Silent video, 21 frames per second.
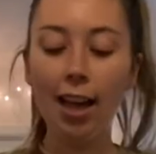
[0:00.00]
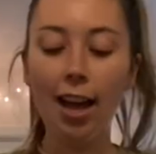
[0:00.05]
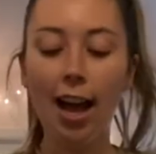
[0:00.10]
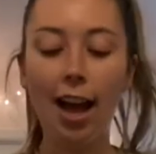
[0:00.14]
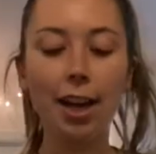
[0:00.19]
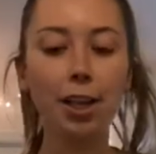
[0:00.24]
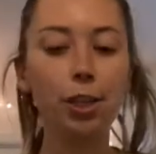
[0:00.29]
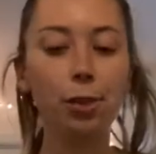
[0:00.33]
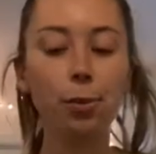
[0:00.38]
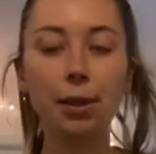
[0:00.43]

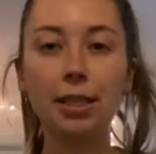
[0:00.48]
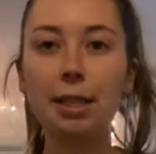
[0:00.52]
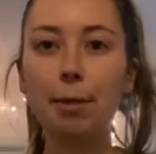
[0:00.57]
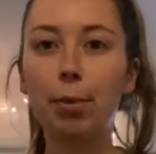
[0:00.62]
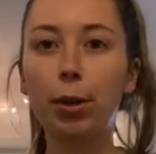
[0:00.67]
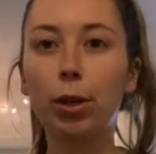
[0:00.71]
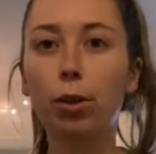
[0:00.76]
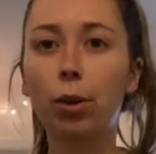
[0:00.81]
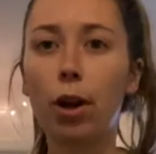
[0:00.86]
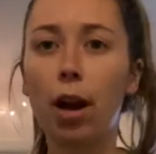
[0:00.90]
I just wear
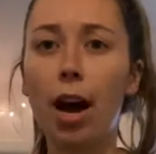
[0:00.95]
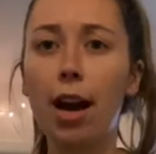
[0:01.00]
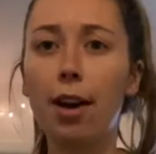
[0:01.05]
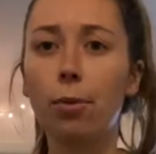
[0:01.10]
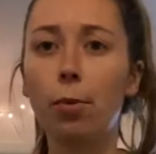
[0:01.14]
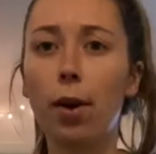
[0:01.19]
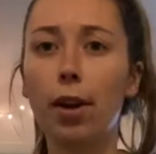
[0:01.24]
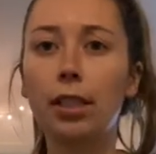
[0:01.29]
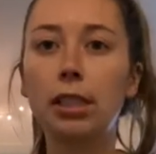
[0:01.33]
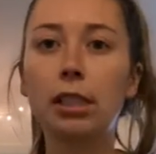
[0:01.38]
typical
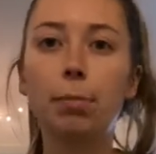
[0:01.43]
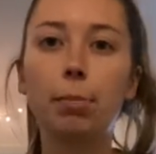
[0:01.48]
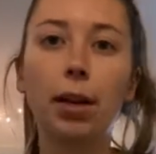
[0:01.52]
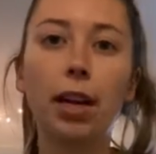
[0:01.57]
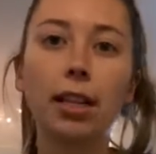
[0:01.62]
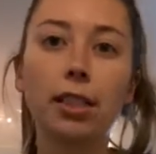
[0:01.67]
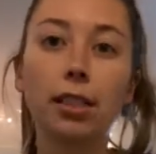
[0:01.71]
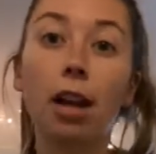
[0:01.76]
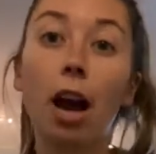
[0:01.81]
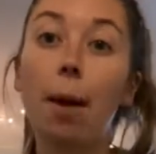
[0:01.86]
cotton ones, but
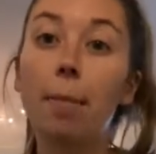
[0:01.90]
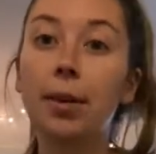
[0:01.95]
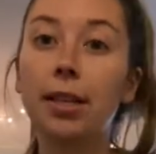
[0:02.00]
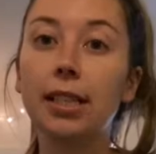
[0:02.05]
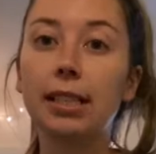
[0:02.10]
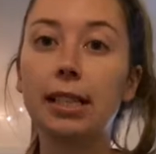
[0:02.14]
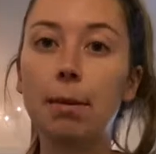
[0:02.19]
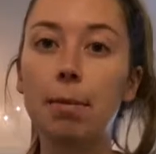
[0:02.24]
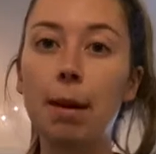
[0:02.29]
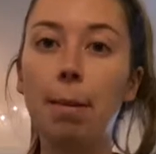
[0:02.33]
it's common to
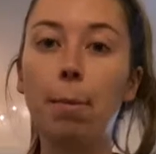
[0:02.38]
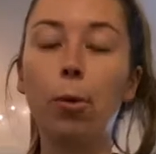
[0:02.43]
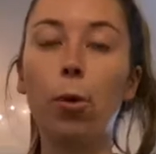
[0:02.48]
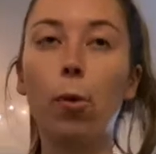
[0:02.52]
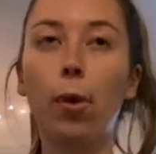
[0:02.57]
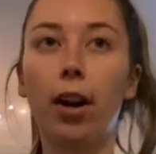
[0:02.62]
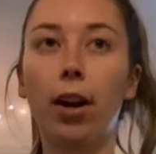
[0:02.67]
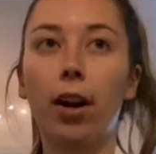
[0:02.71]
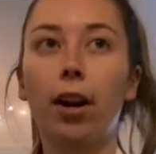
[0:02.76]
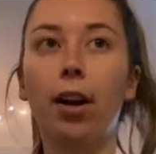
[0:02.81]
see people
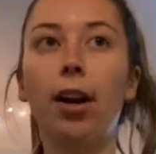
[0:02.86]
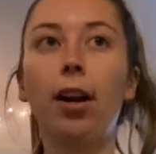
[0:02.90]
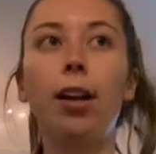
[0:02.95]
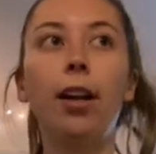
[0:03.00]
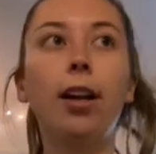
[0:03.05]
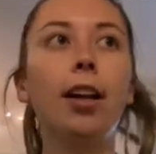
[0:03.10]
wear